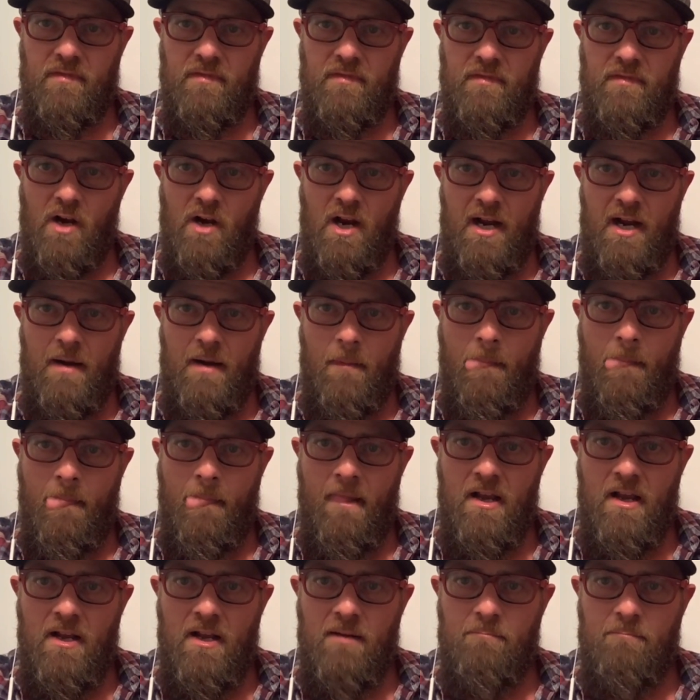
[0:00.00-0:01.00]
Right?
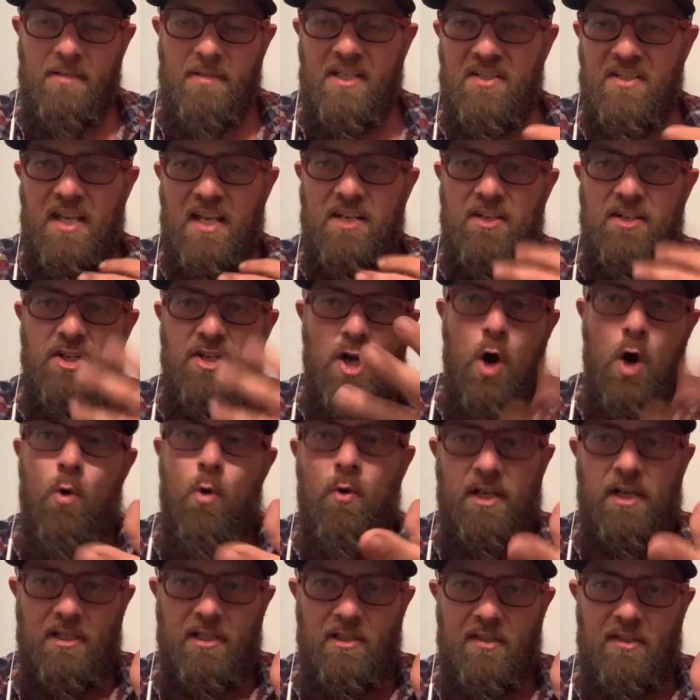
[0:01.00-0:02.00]
Because they know
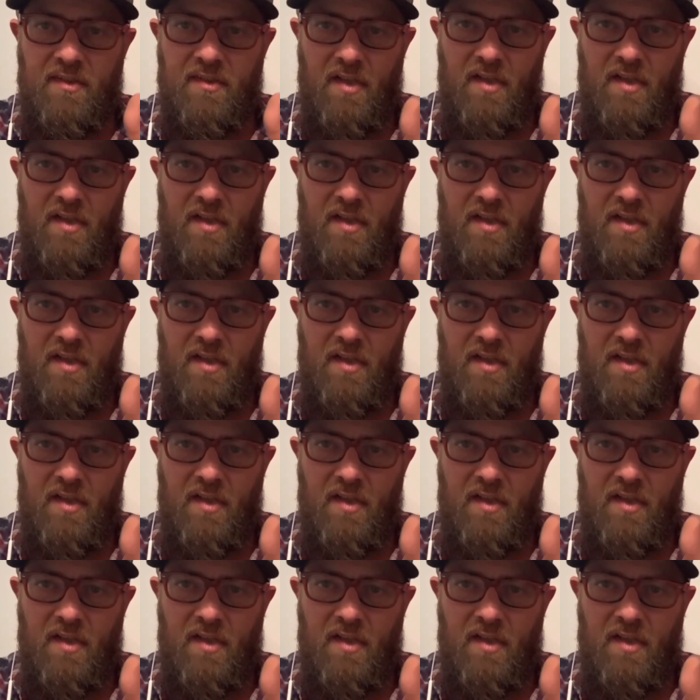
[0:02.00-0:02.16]
what it looks